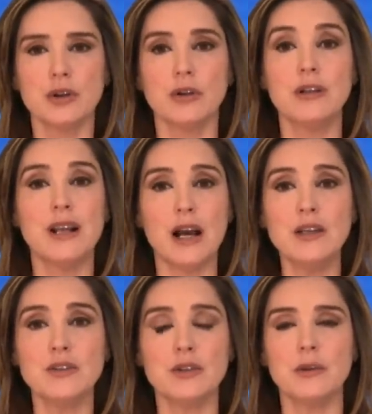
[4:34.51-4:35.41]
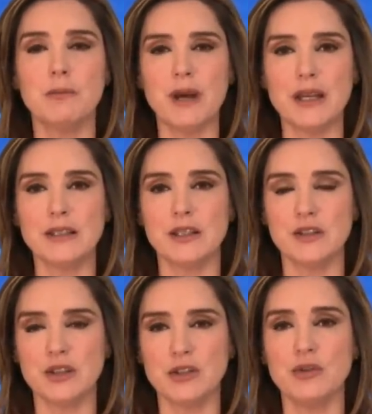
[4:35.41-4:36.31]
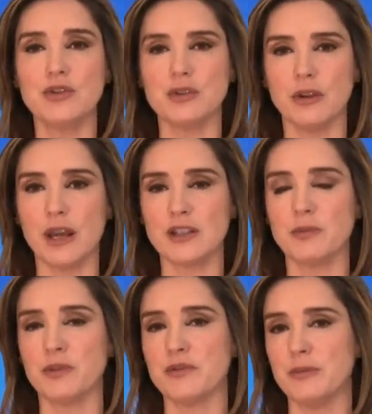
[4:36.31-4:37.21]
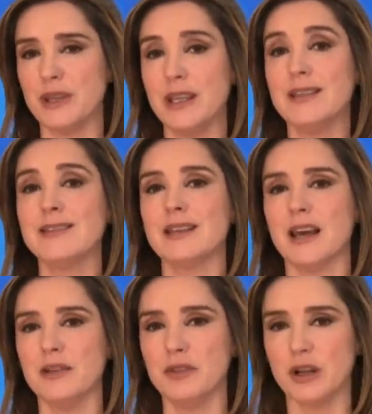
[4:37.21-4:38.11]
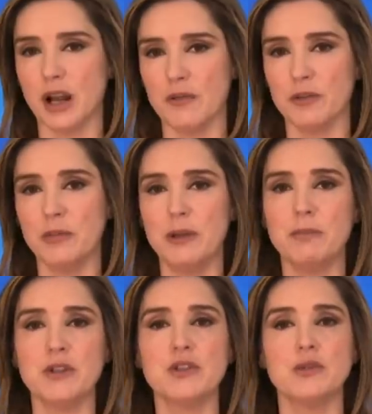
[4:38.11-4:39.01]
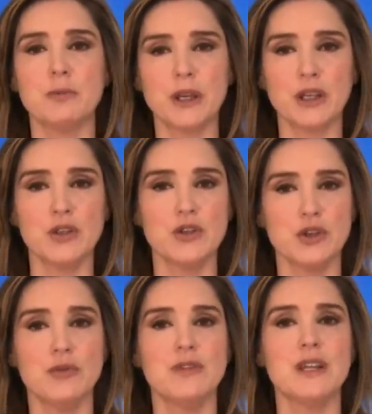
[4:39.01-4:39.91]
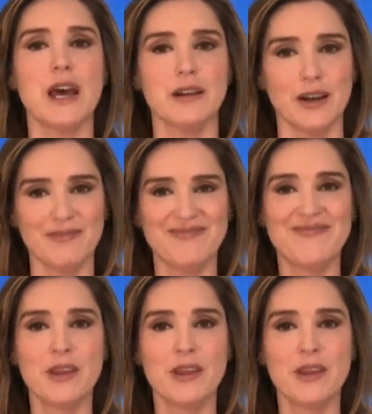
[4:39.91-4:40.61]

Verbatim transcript: turn not to the best institutional experts from the inside of the government, but to pick and choose data